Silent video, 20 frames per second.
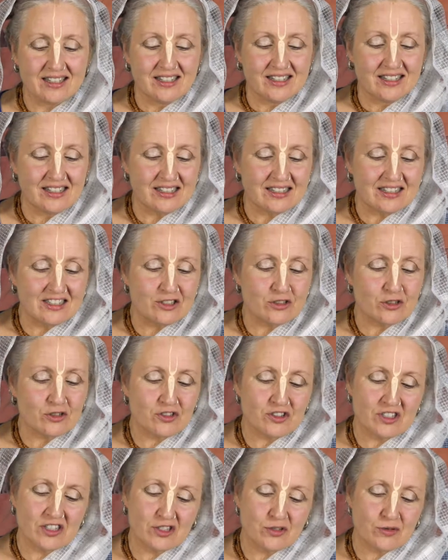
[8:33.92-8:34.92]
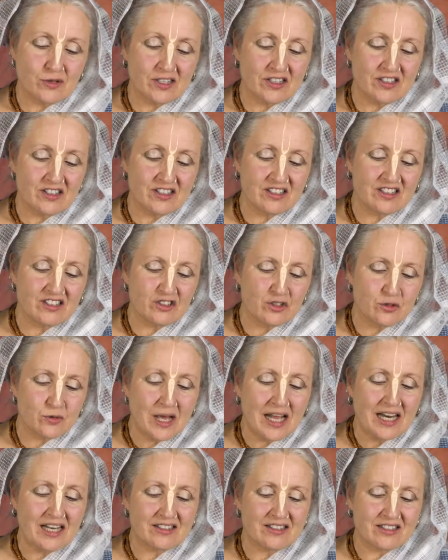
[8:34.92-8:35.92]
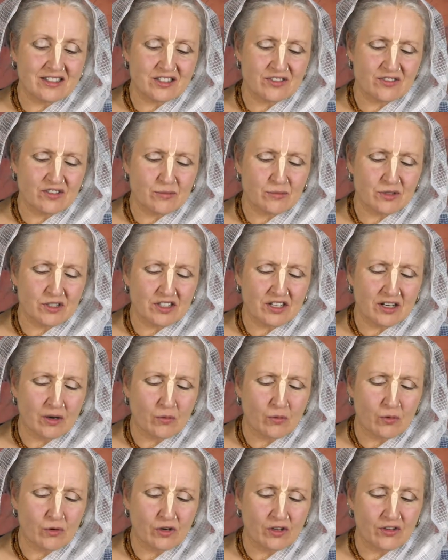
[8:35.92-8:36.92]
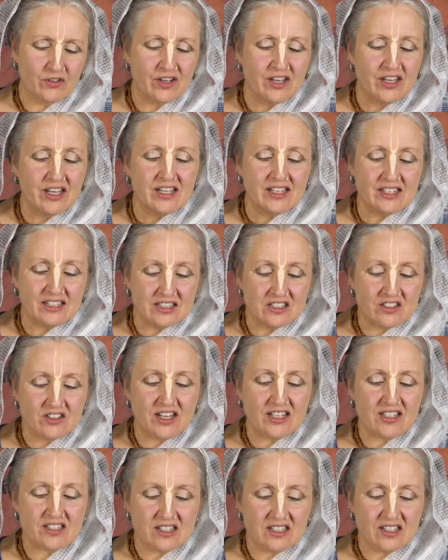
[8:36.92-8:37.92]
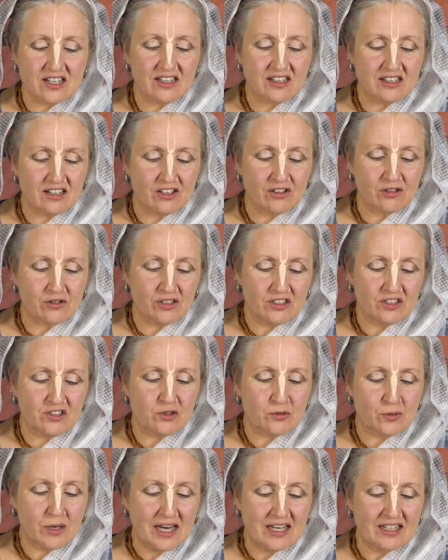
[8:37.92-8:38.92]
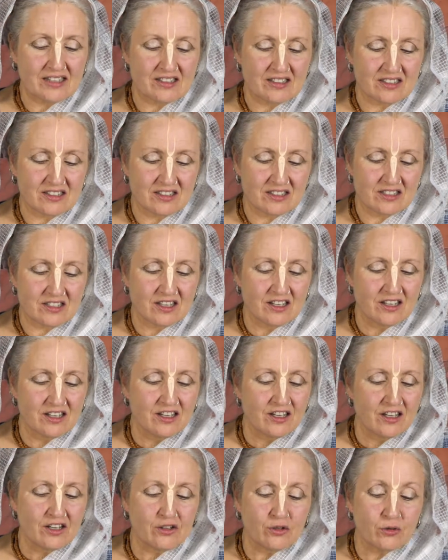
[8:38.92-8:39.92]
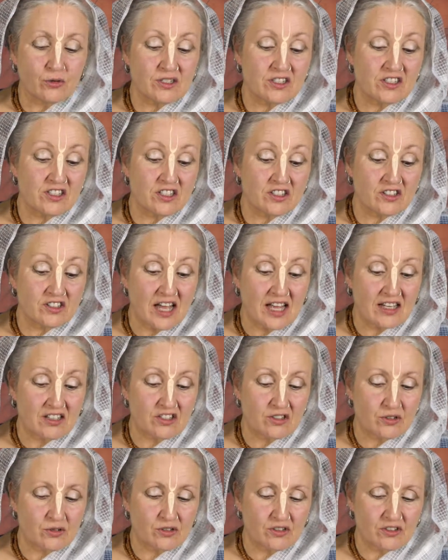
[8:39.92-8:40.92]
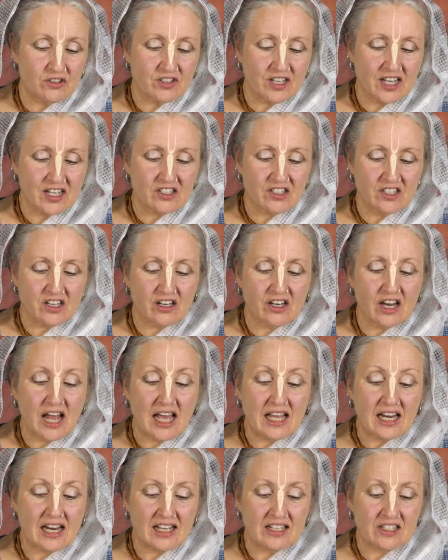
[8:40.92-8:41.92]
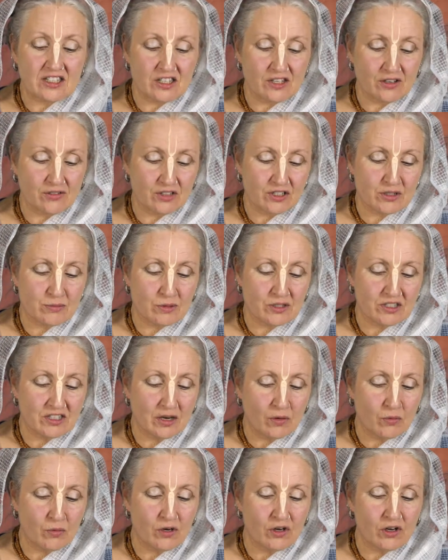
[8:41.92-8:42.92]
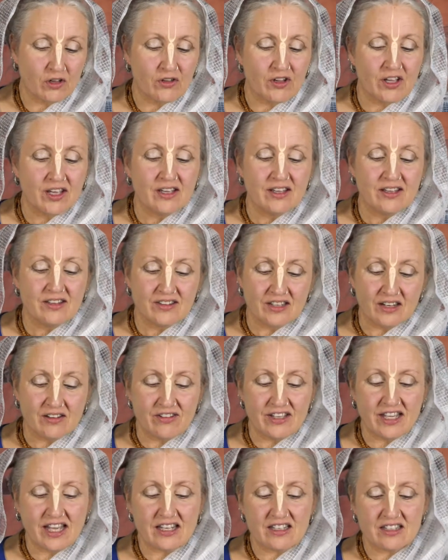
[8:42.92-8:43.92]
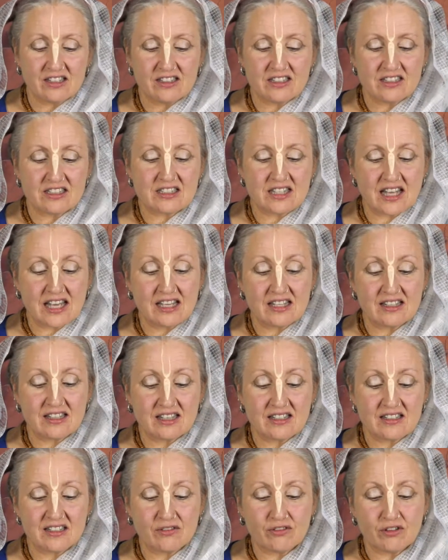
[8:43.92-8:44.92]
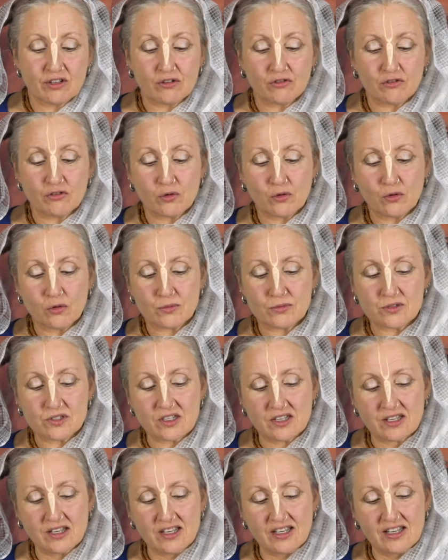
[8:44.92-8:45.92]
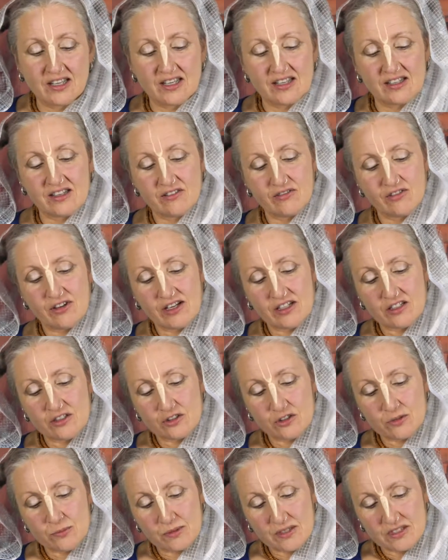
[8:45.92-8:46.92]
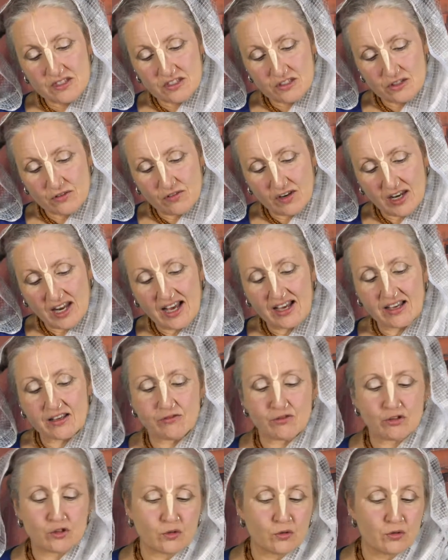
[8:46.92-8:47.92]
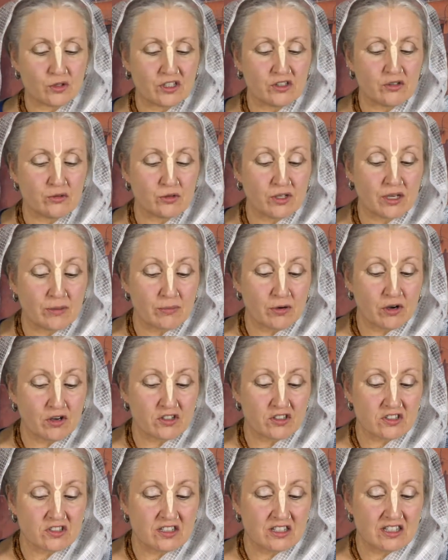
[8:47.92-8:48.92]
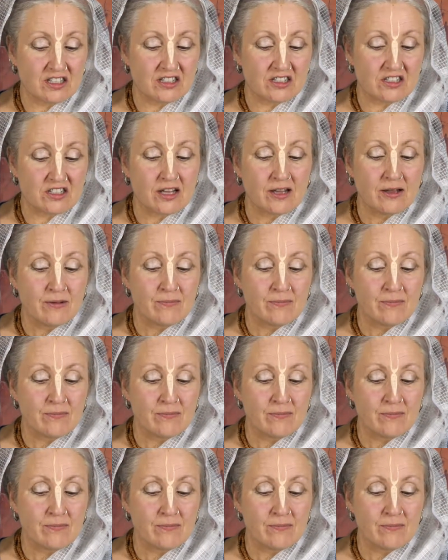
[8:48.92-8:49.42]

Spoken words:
He is not situated in the dualities of the material world. He is transcendental to these dualities. Nor is he attached to the creation and annihilation of this material world. The living entities take their different forms in the various species of life according to their past deeds,